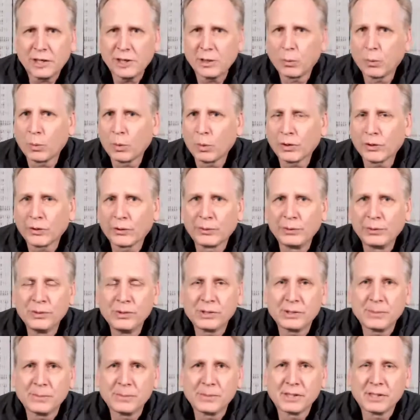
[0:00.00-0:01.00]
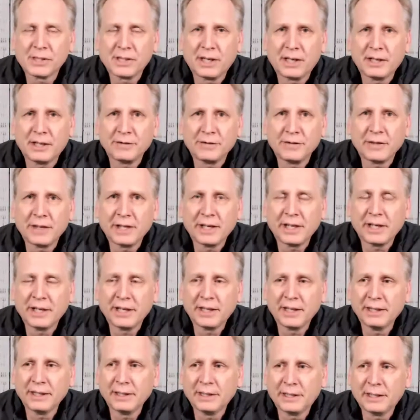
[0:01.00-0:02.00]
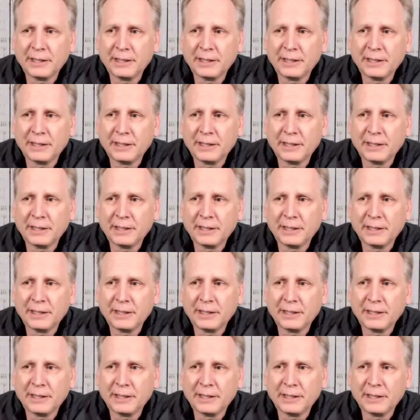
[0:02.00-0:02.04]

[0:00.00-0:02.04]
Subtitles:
to work through some stuff. And